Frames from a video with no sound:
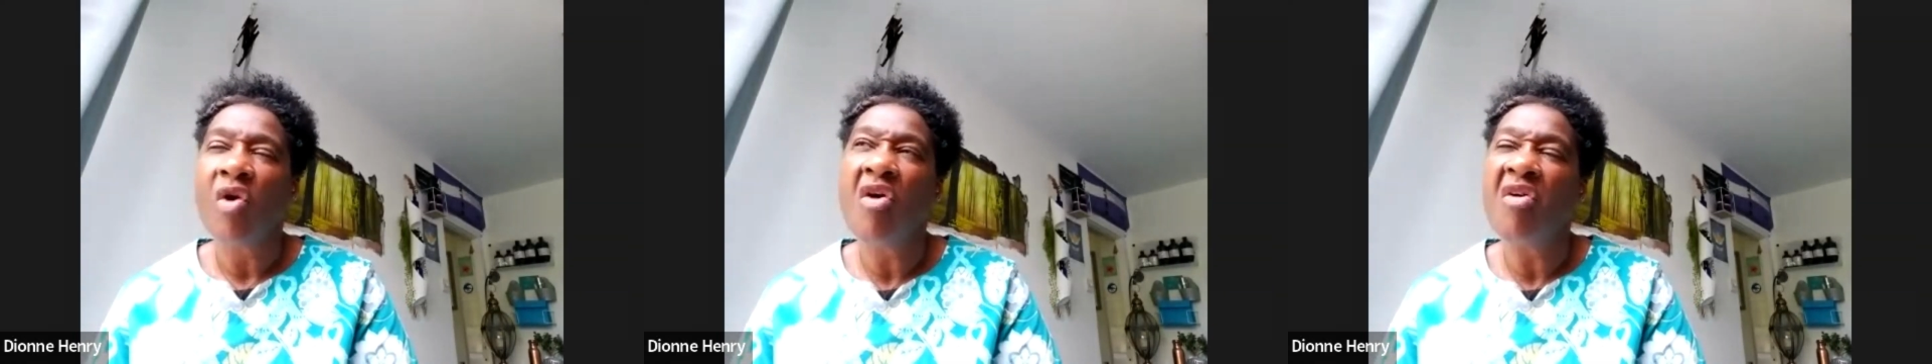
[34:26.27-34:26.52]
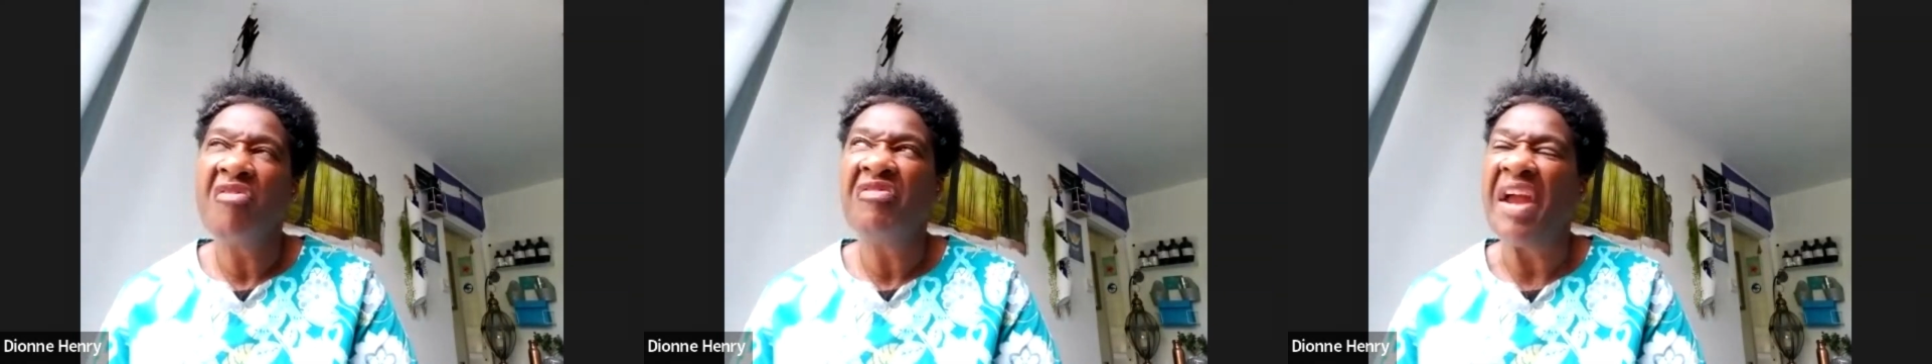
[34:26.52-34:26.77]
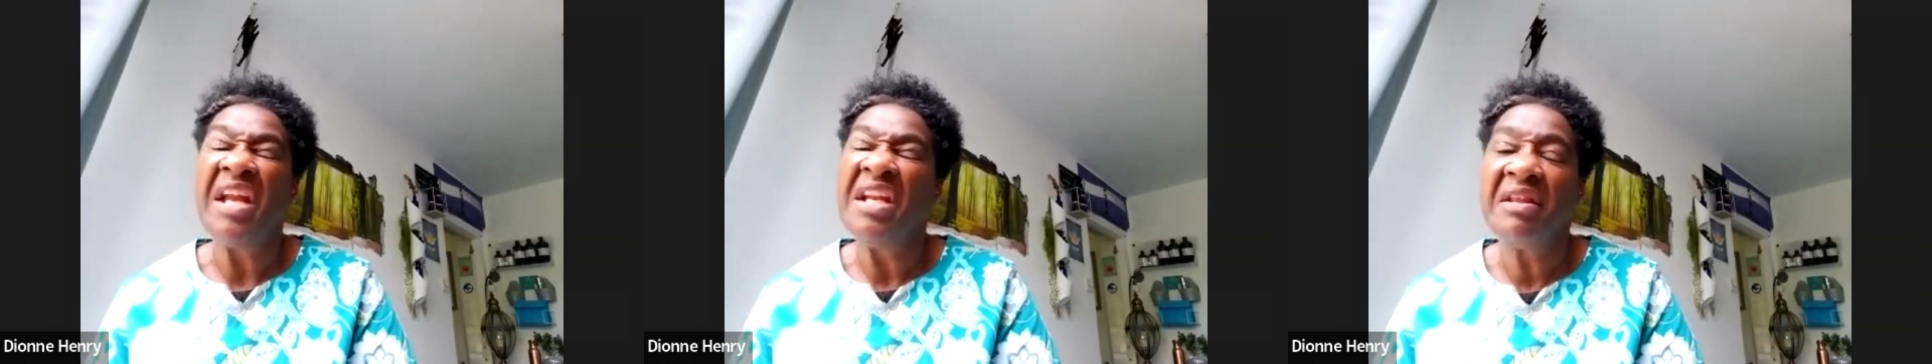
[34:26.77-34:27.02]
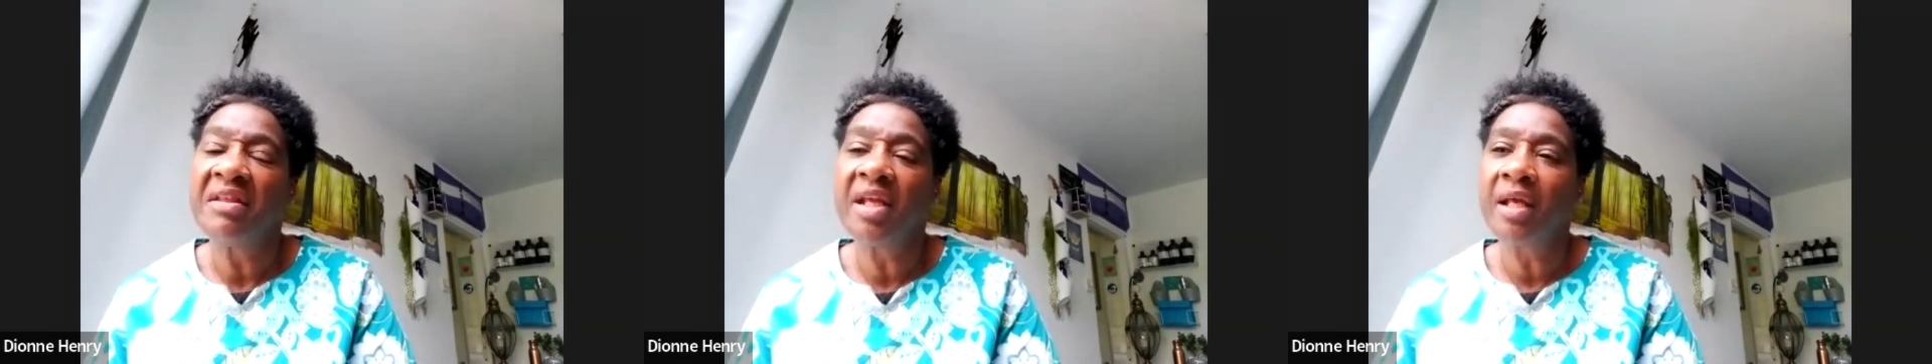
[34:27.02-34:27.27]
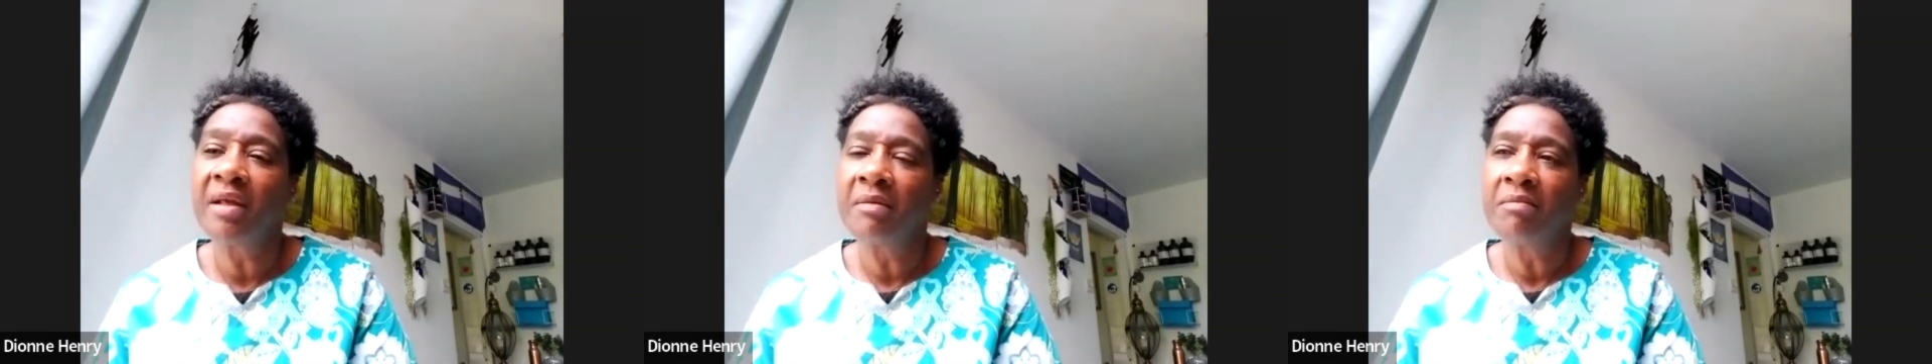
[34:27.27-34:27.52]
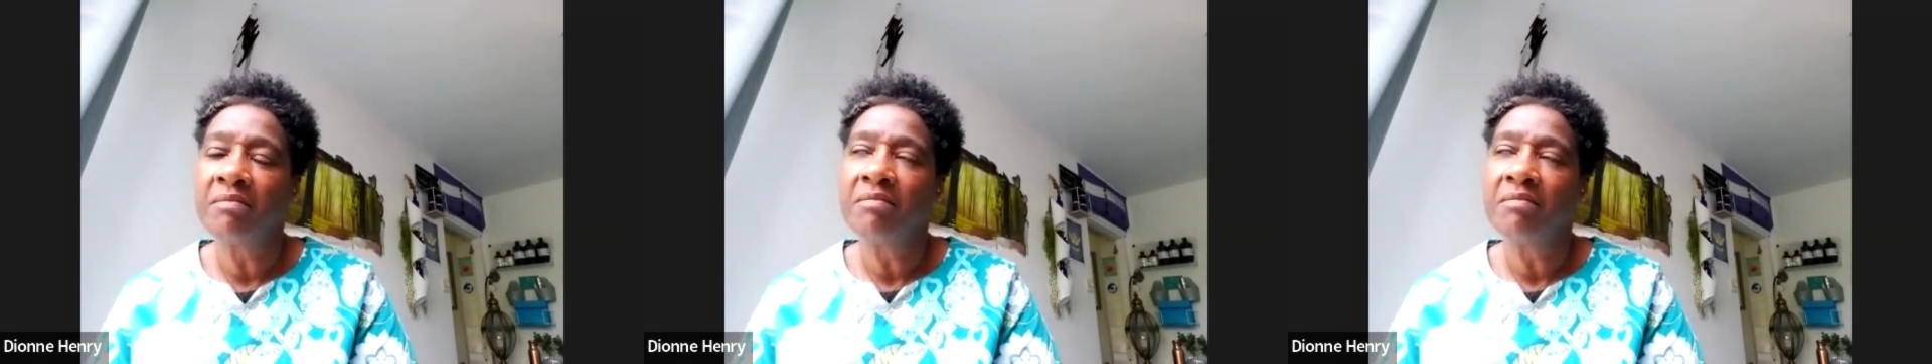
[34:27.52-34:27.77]
of anything,
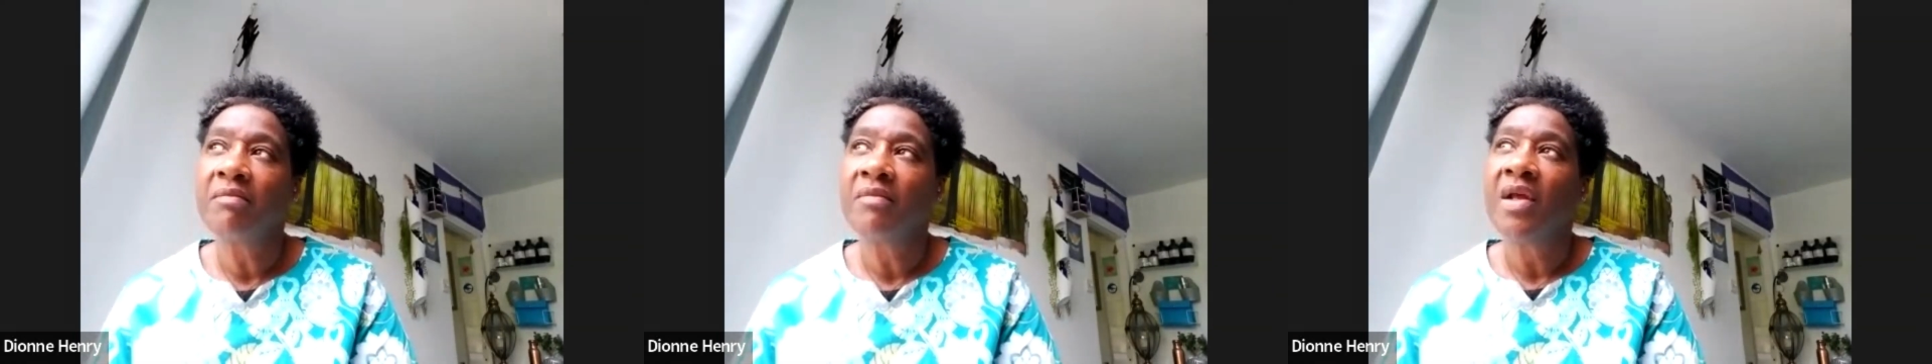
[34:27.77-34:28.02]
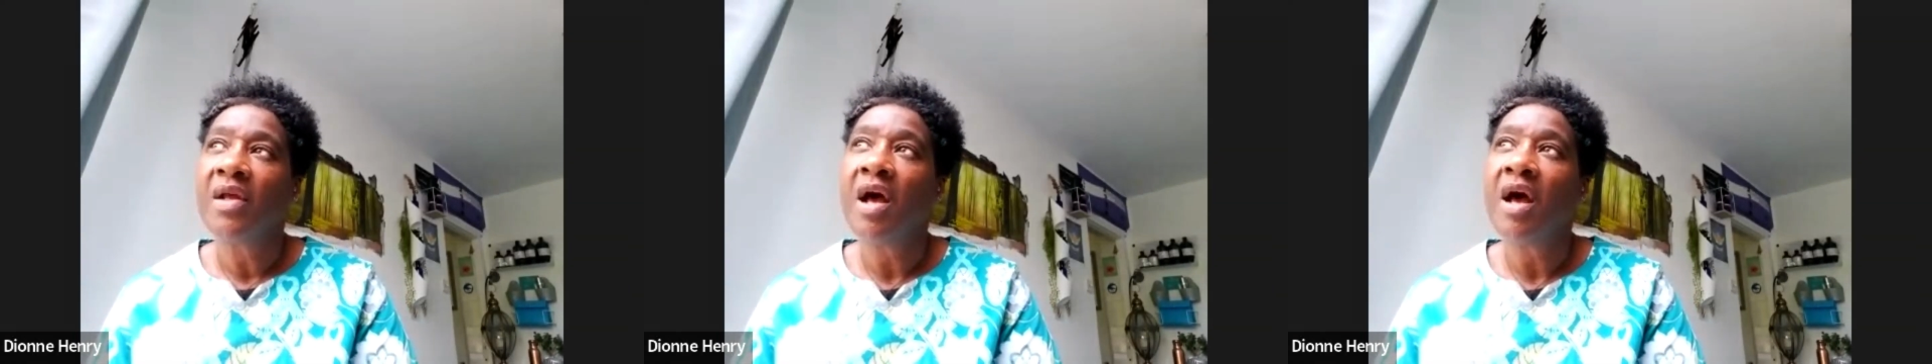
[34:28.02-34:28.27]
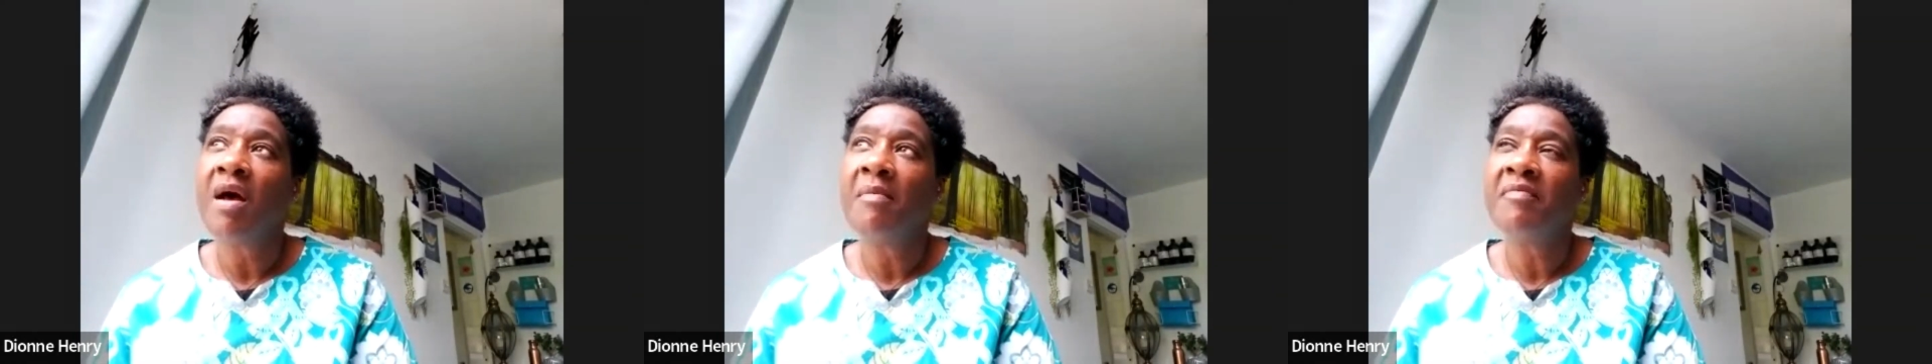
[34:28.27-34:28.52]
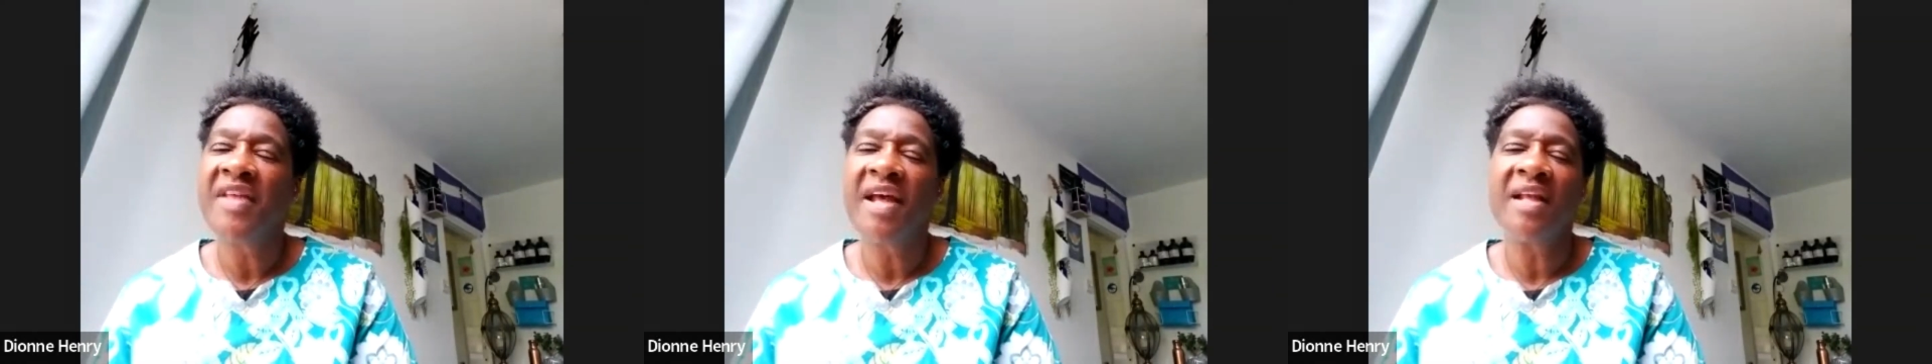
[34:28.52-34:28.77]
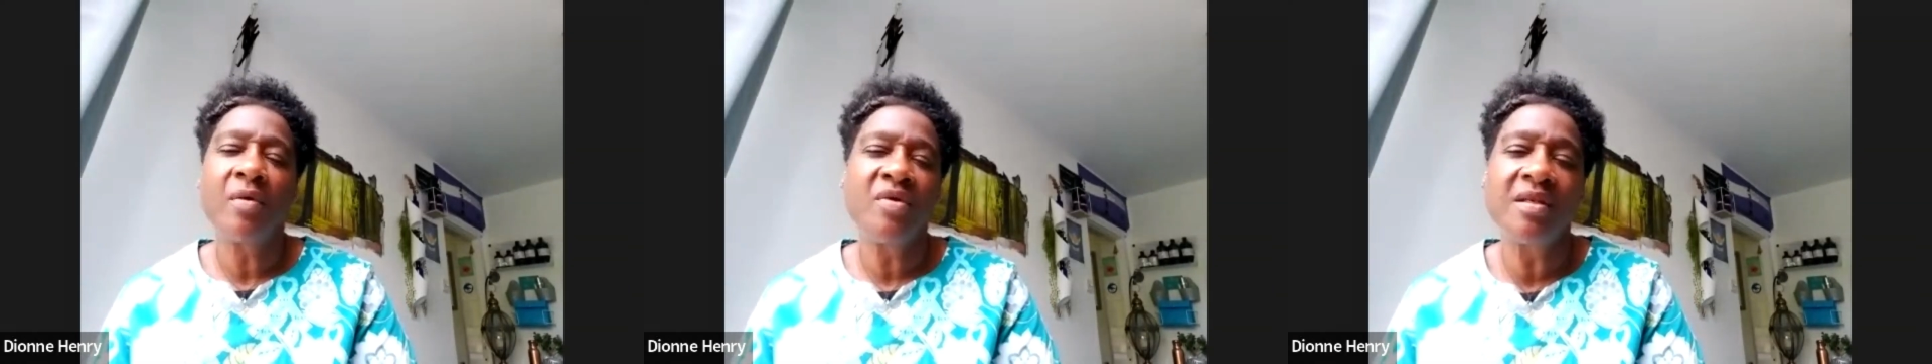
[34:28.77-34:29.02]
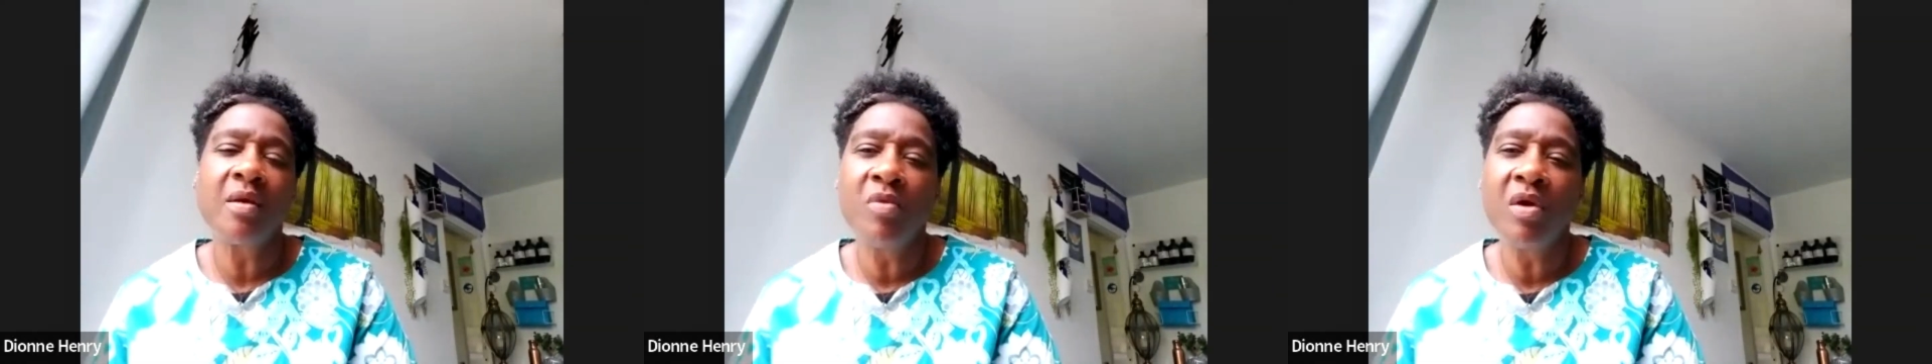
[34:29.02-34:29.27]
that there
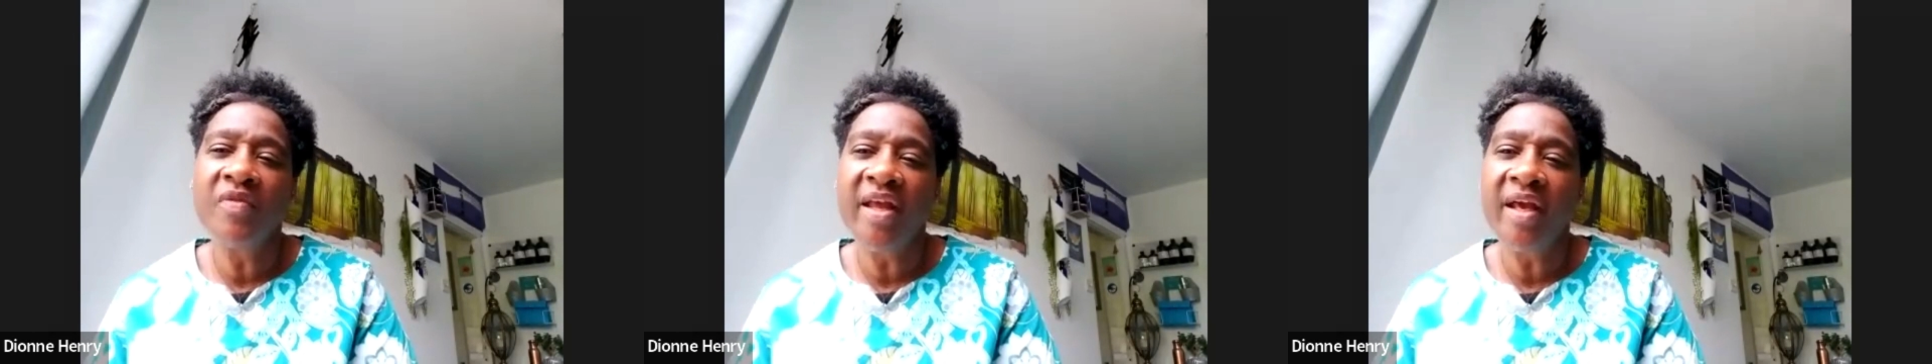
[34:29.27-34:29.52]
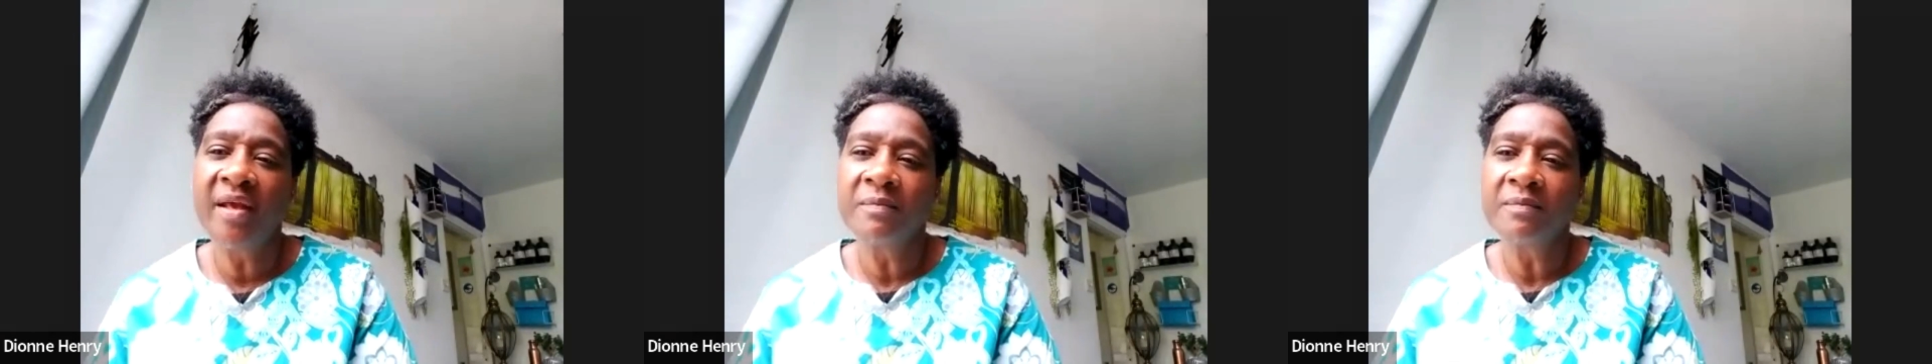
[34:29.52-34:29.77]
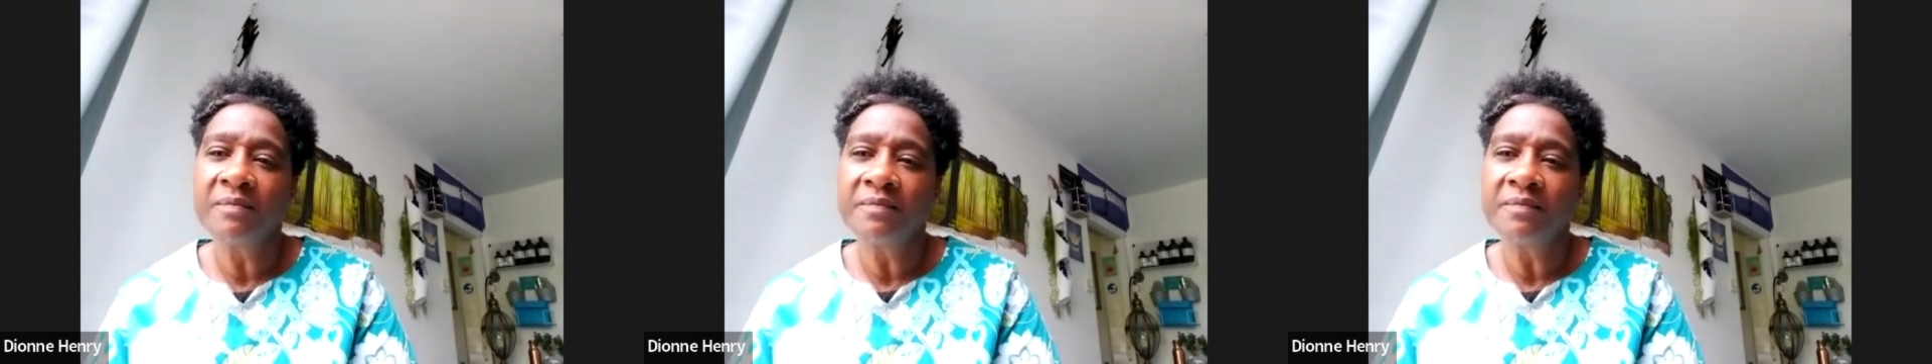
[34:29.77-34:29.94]
was someone there,